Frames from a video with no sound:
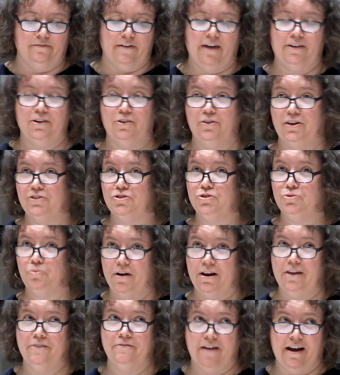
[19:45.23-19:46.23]
valued at
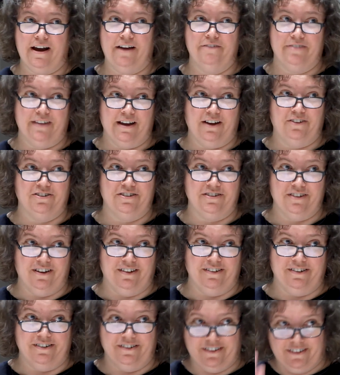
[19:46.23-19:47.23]

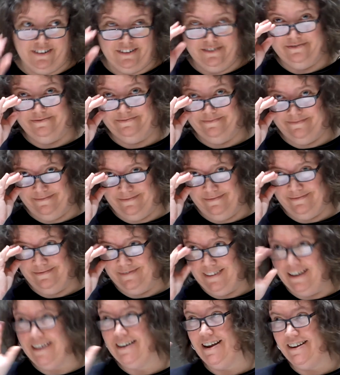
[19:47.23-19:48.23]
$25,000
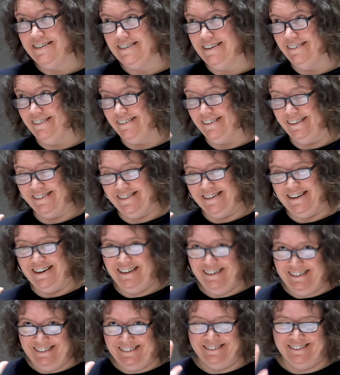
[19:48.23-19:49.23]
in
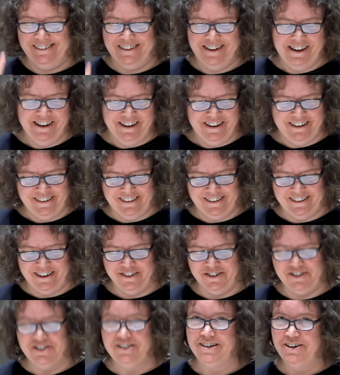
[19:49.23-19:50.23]
1860.
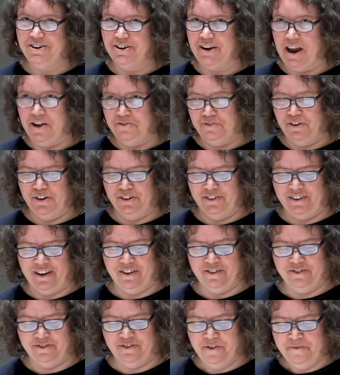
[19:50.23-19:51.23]
So she did okay for
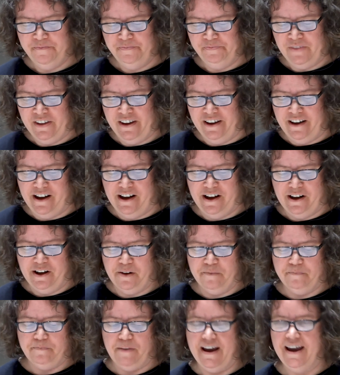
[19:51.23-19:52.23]
herself.
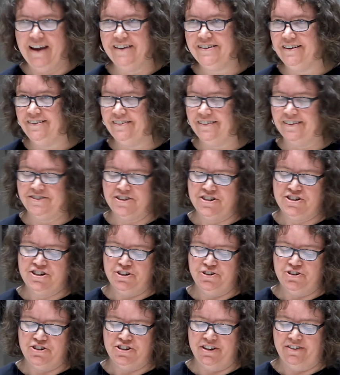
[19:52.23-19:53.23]
By
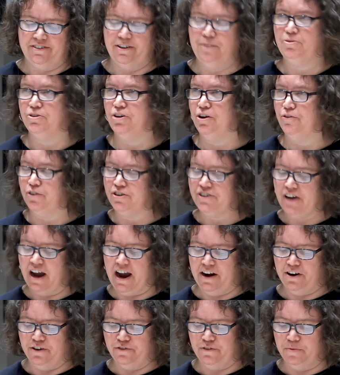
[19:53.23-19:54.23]
1862, she seems to have
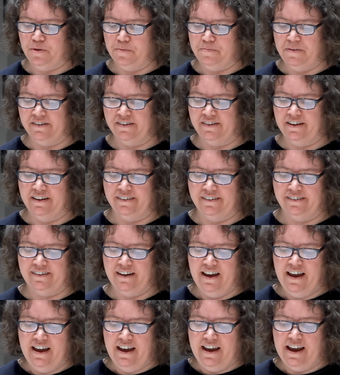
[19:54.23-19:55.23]
retired from the business,
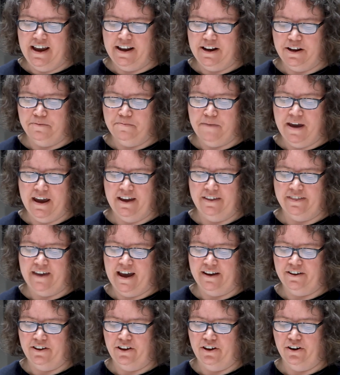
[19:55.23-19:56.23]
and in May
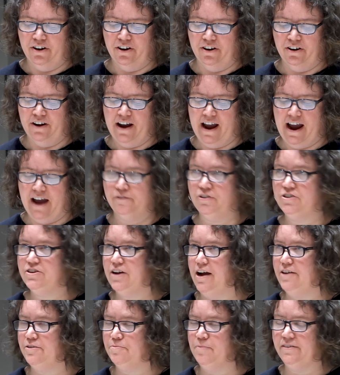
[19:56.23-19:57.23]
that year,
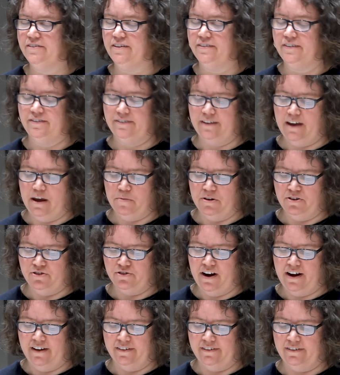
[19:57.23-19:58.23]
advertisements at the same
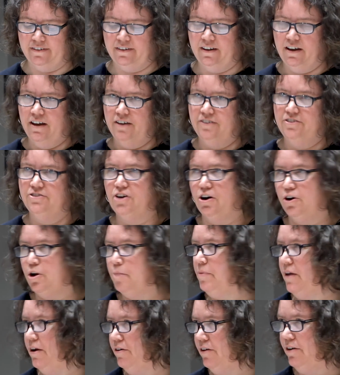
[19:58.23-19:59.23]
address start
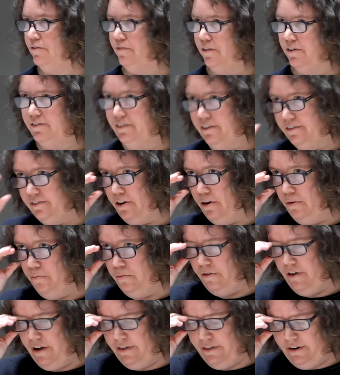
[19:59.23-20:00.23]
appearing for Cisco
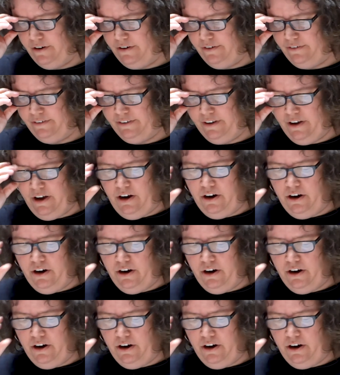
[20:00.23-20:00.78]
brothers,